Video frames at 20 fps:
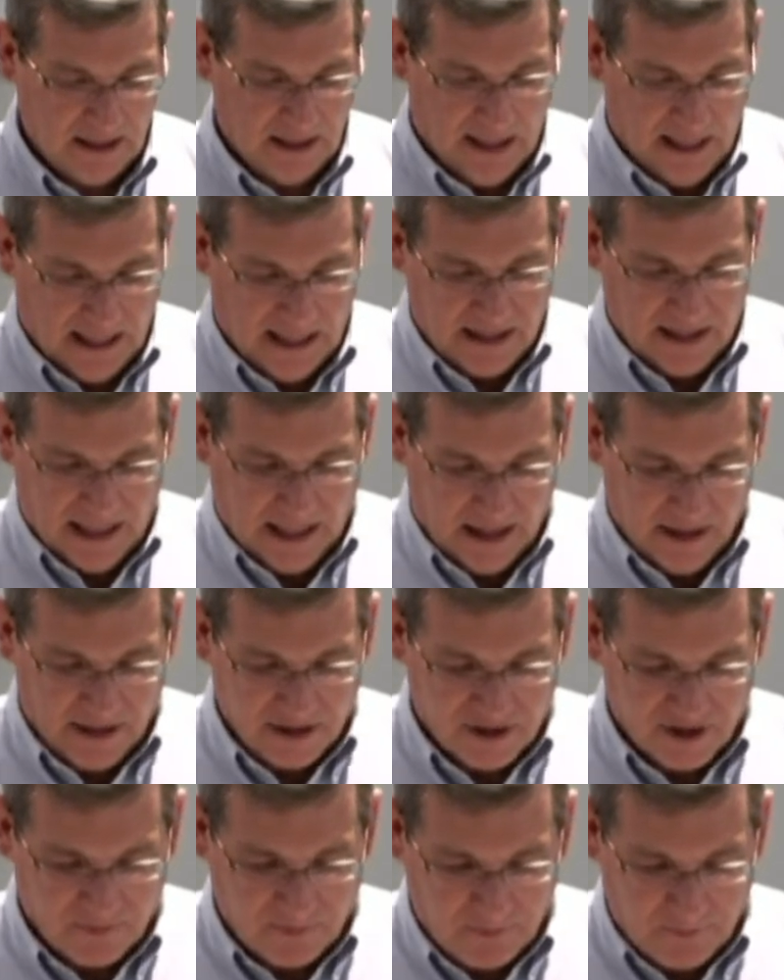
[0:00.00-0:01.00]
And there
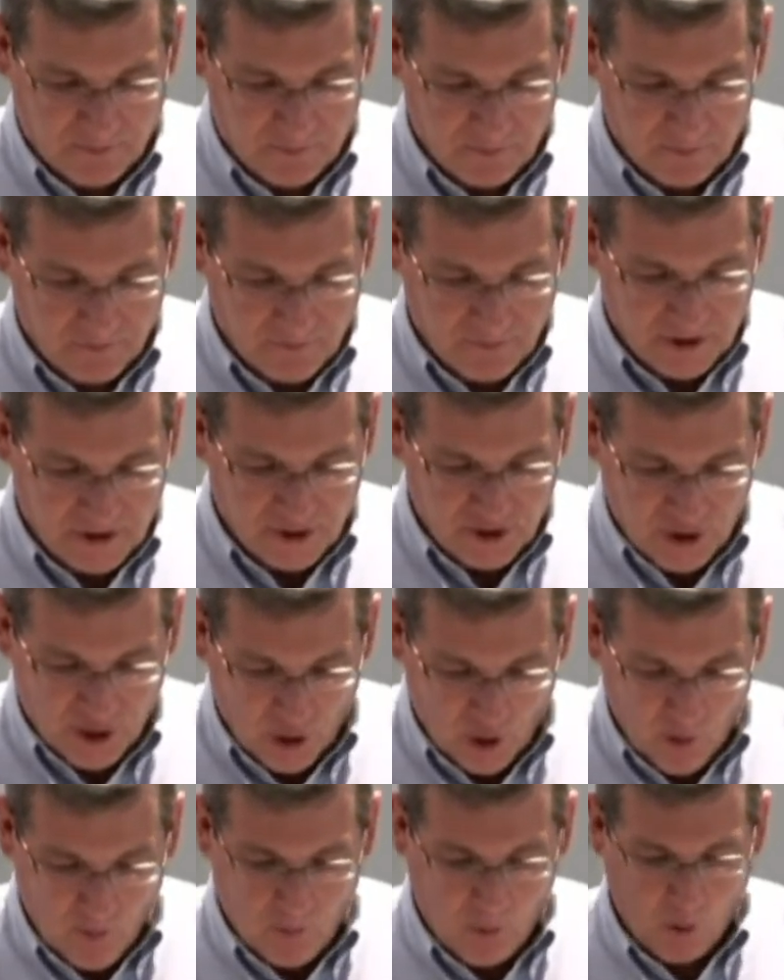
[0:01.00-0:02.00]
is a,
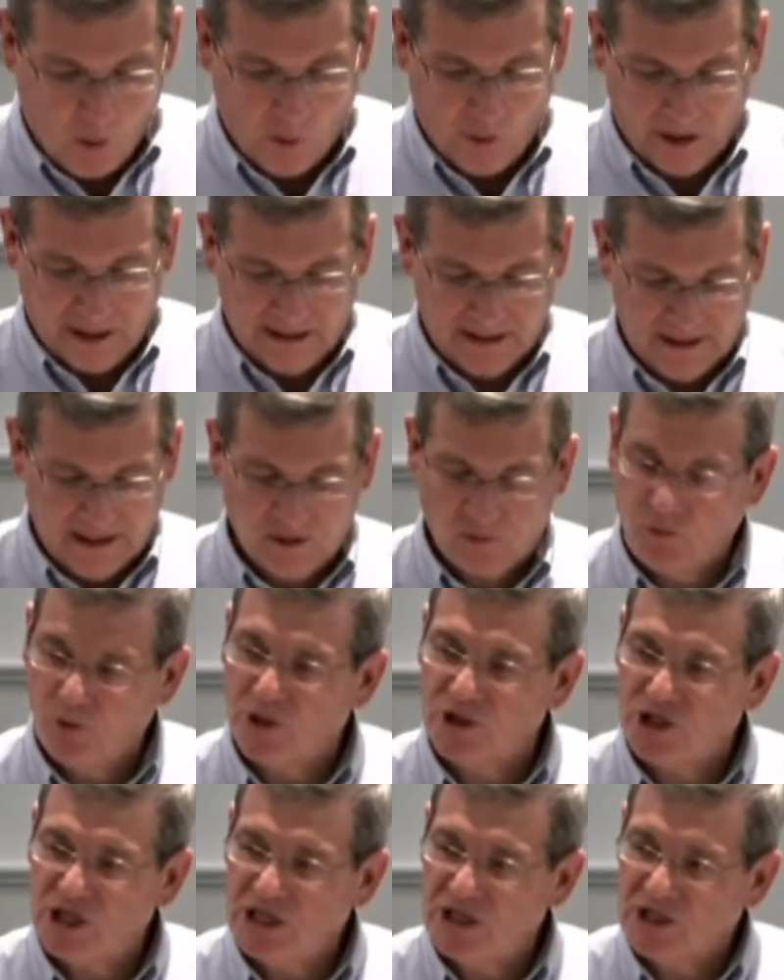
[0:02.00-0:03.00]
no point at
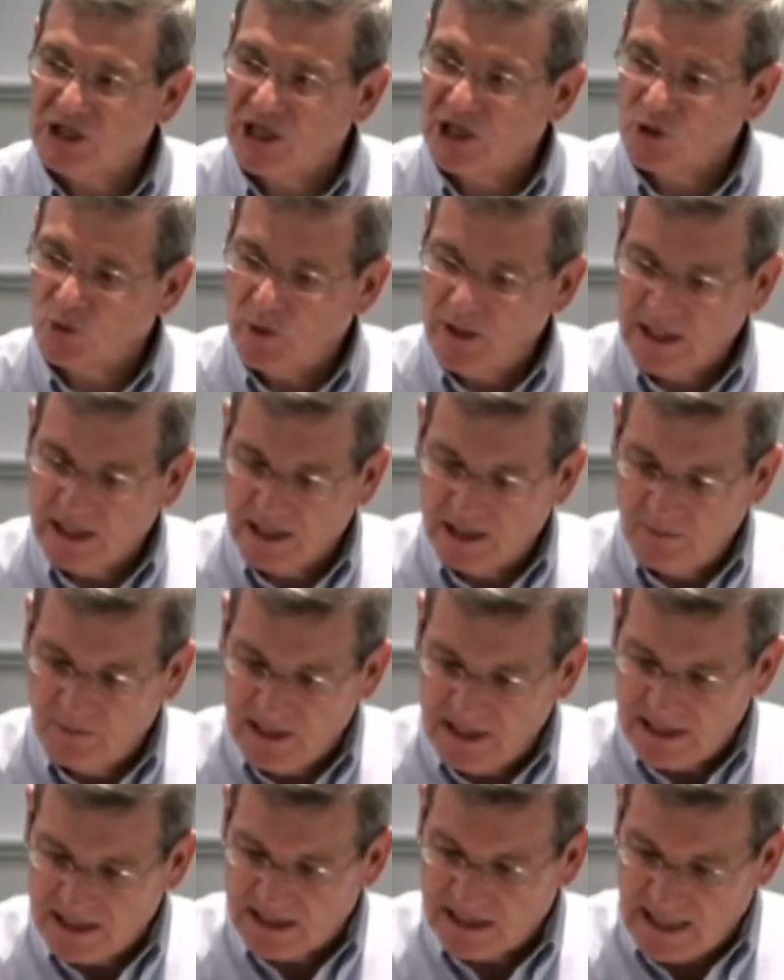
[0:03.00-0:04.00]
which he says we can
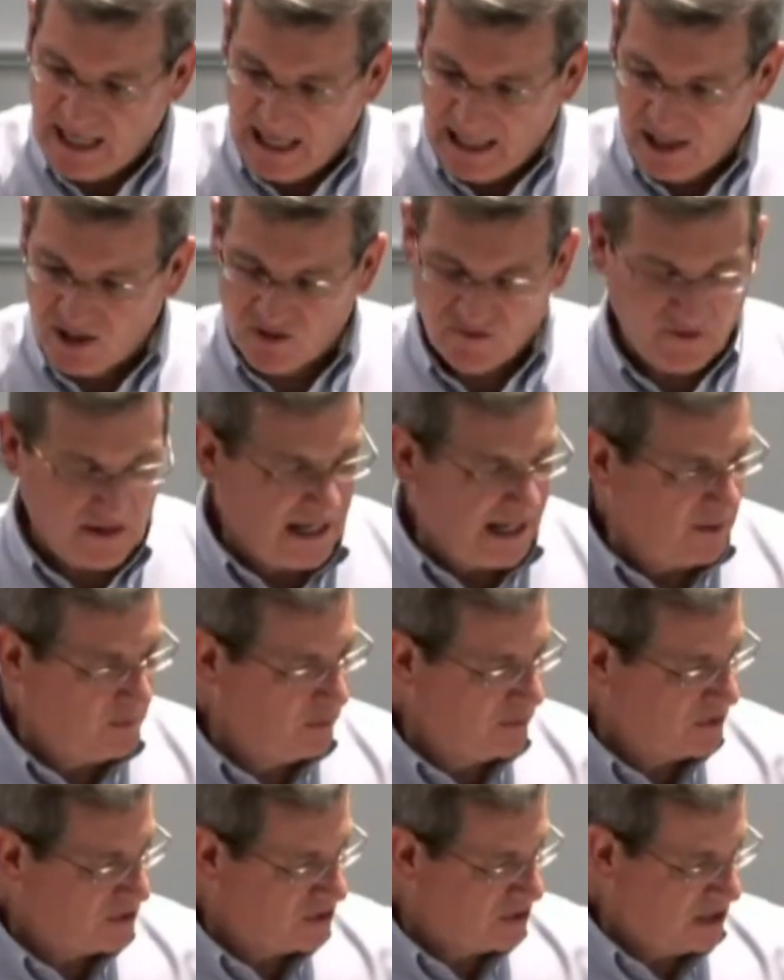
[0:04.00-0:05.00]
be satisfied
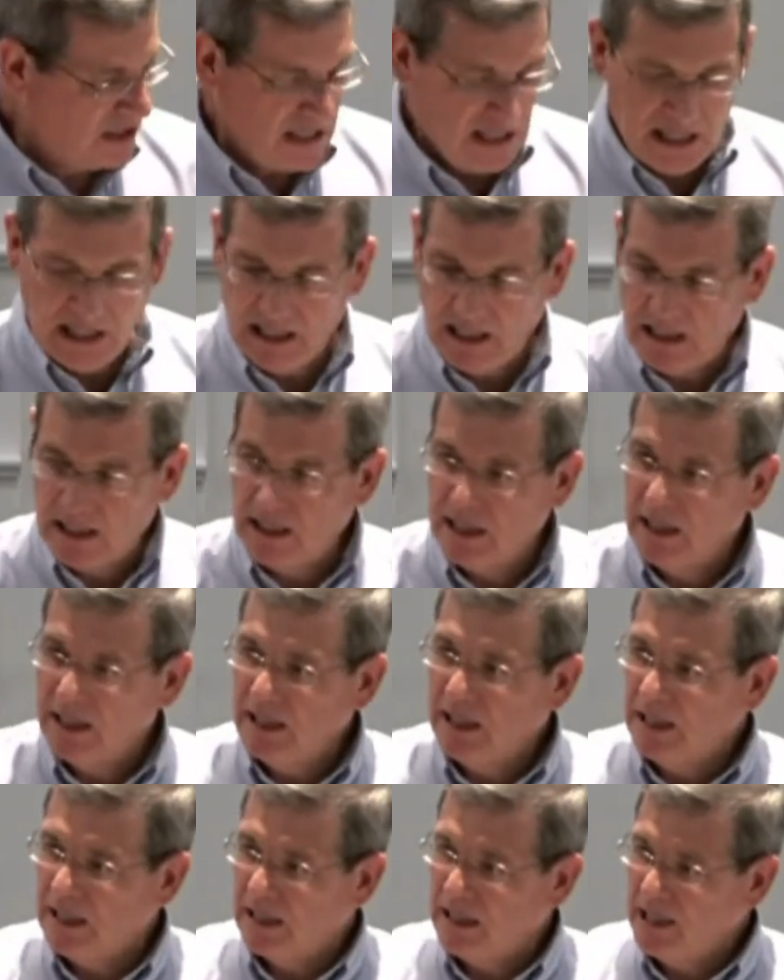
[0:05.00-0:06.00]
with seeing
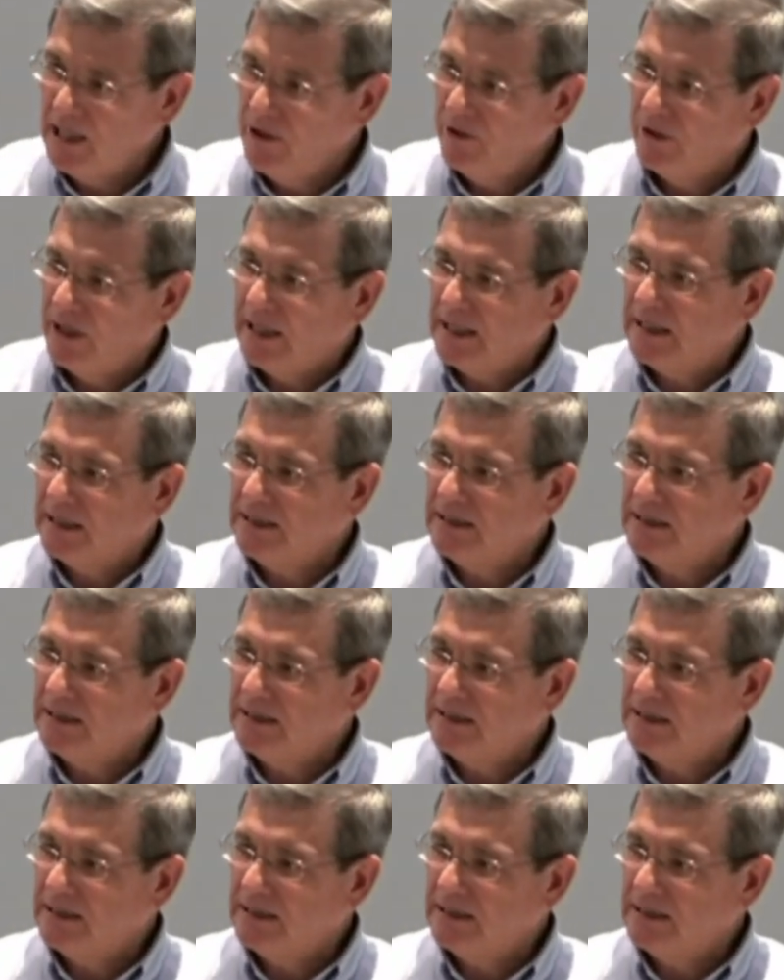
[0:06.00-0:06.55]
and hearing.